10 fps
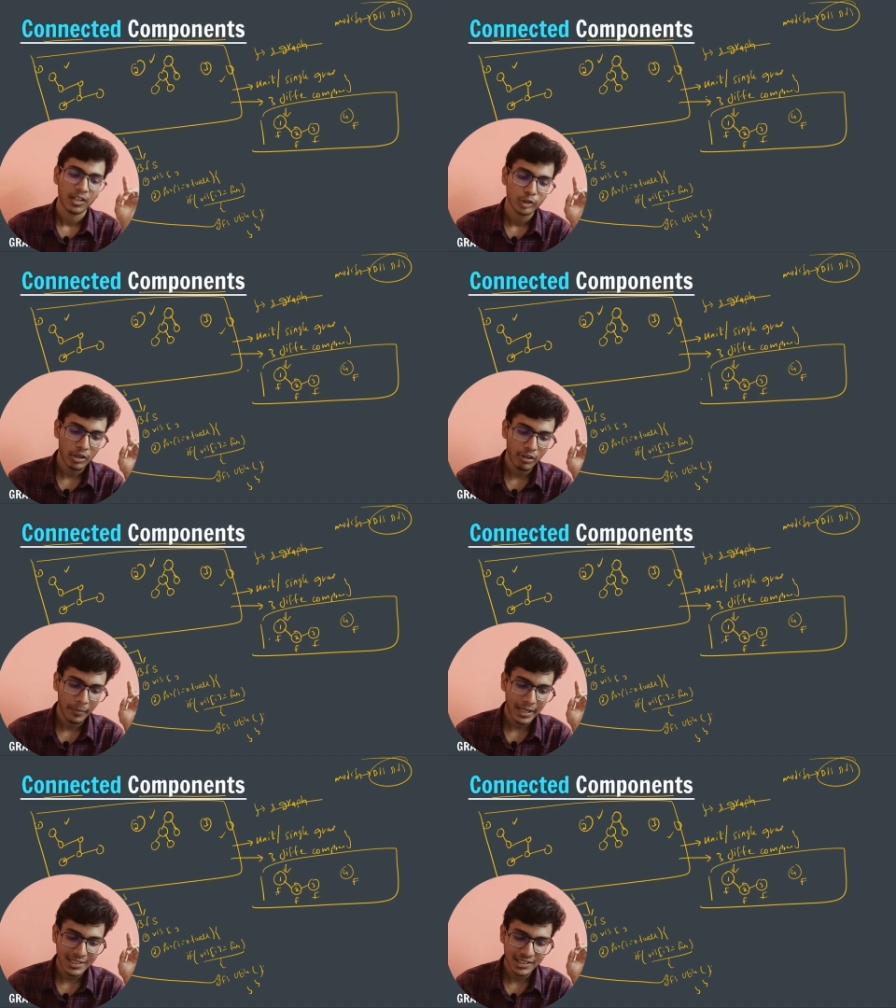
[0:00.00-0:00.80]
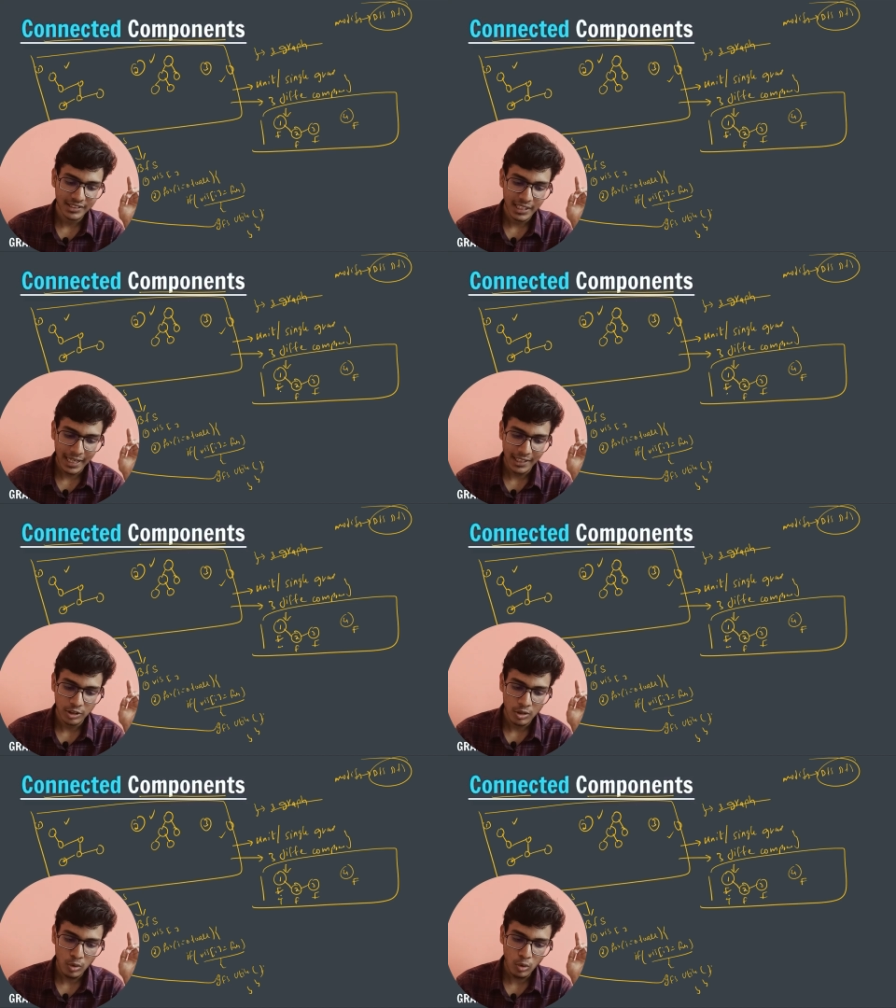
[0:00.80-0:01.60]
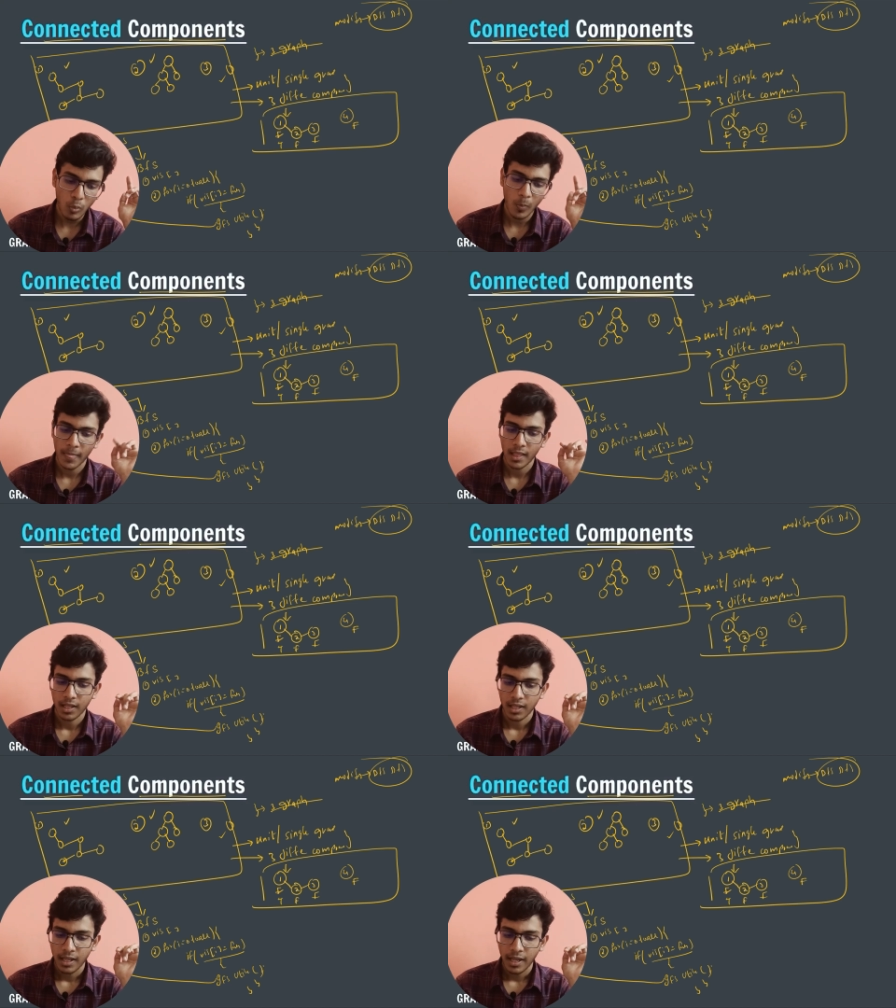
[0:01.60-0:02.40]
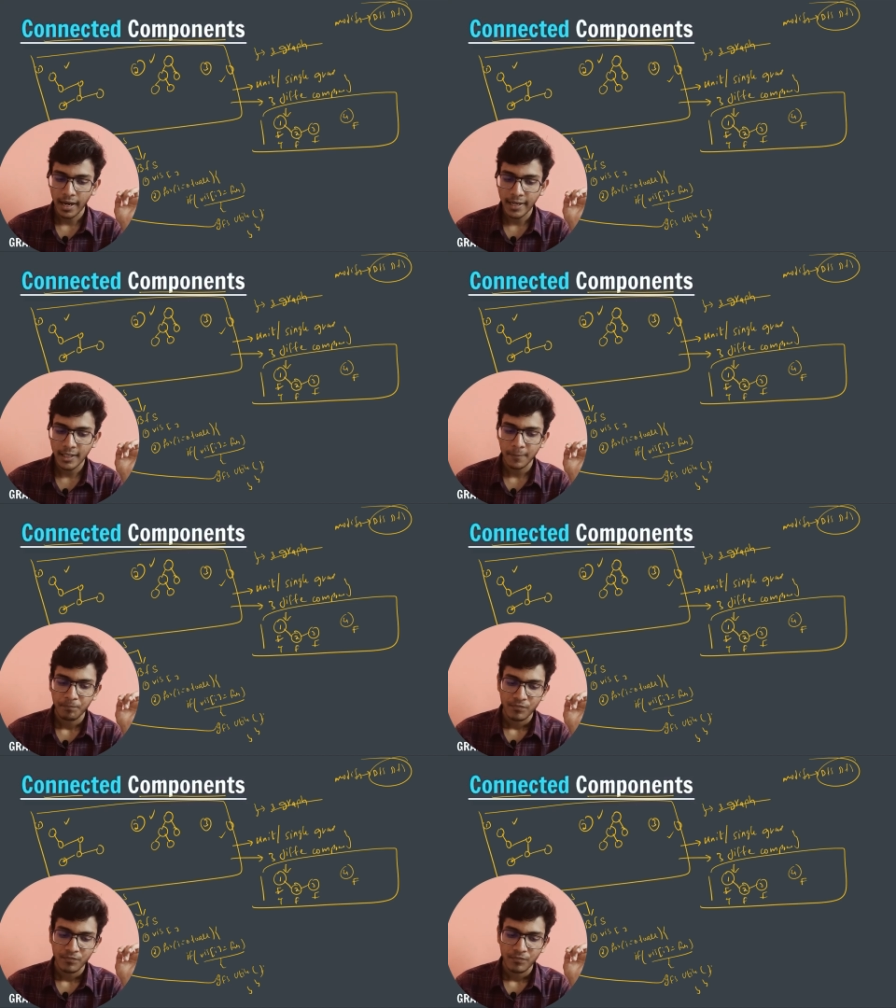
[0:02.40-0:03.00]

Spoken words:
So I will make this thing as true and